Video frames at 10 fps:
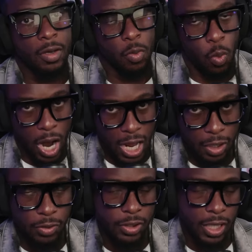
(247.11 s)

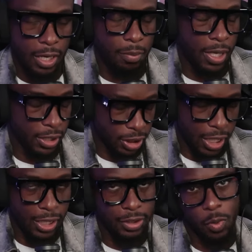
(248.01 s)
Wallo said it best. Shout
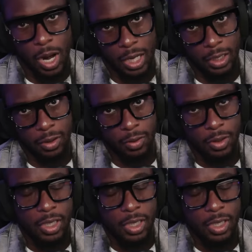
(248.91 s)
out to Wallo.